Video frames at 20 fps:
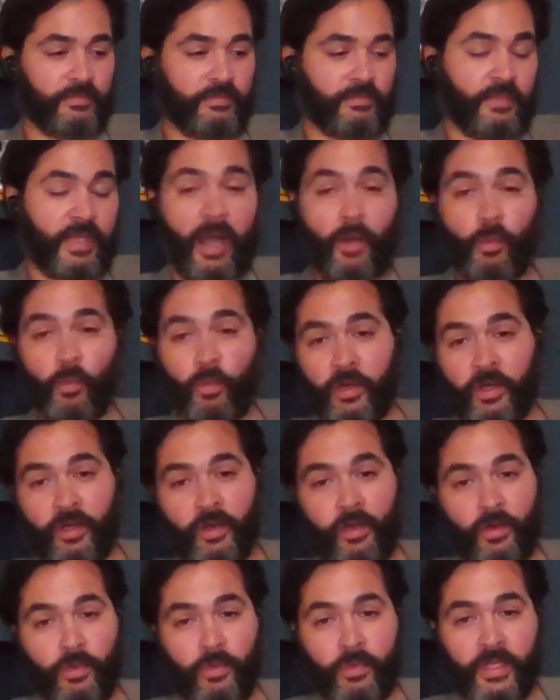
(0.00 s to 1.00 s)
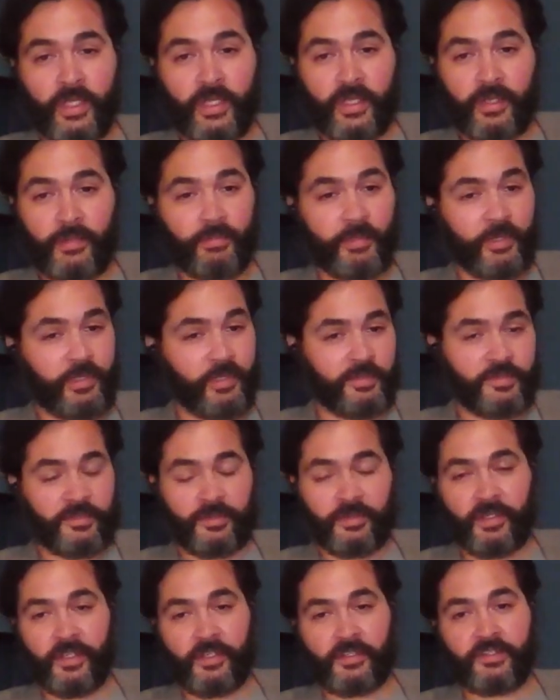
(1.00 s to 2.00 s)
not work a whole week, but you
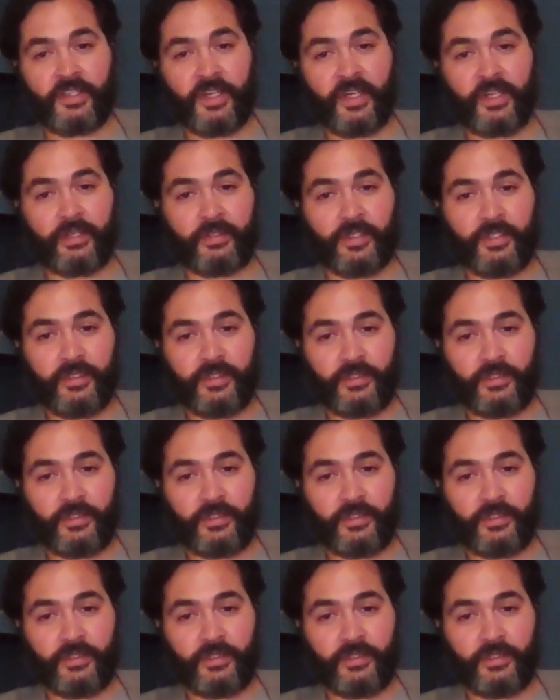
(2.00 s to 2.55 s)
still get your salary.